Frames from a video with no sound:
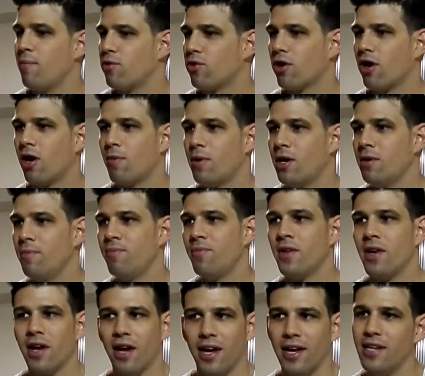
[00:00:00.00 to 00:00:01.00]
drama,
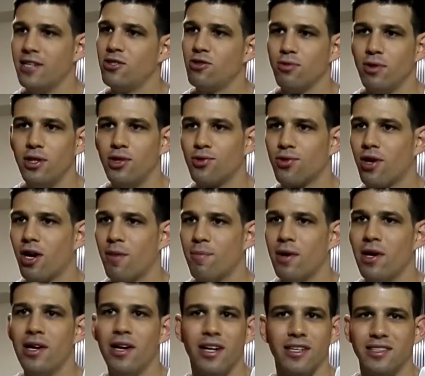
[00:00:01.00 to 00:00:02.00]
a history
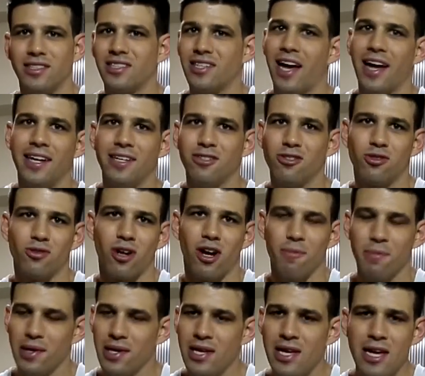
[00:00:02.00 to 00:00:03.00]
drama, a science
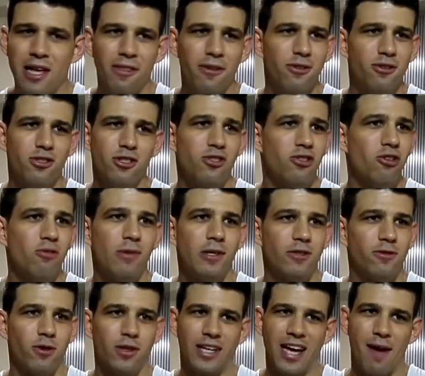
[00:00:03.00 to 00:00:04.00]
drama. There's just too
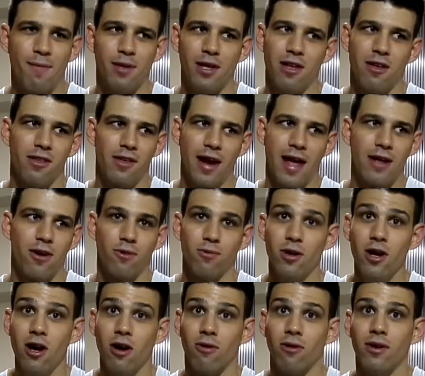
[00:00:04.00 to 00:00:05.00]
much vocabulary that I don't
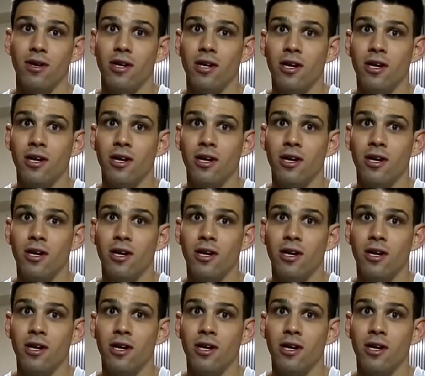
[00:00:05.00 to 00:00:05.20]
know.